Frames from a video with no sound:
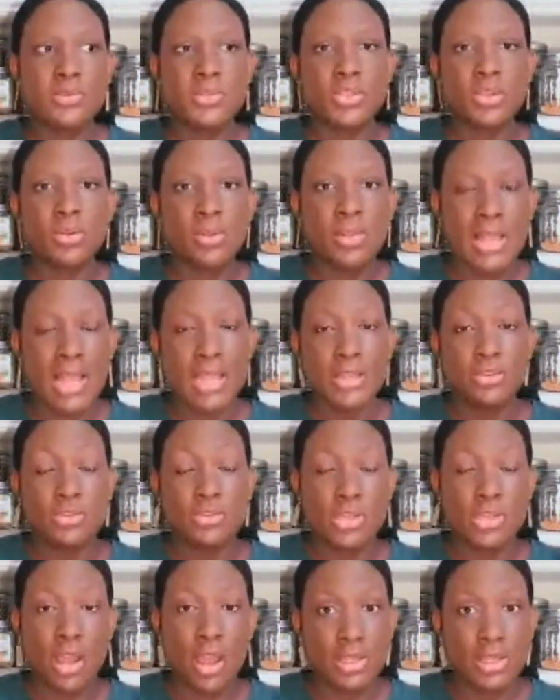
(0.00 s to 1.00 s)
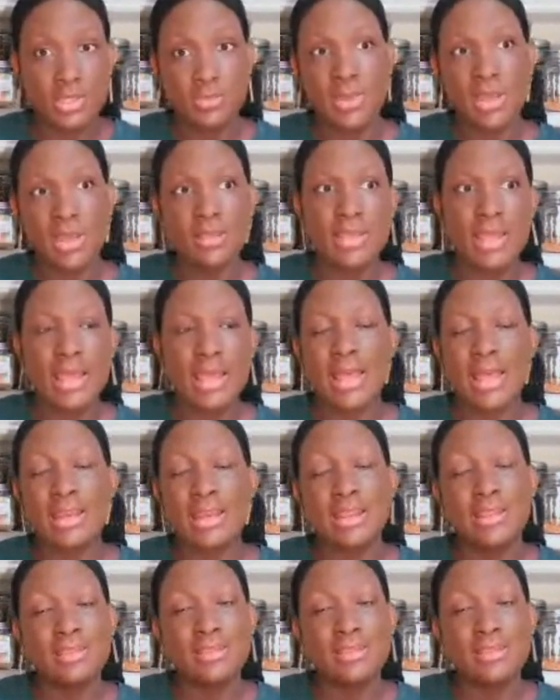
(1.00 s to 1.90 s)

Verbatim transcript: oh, I'm so glad you talked about that.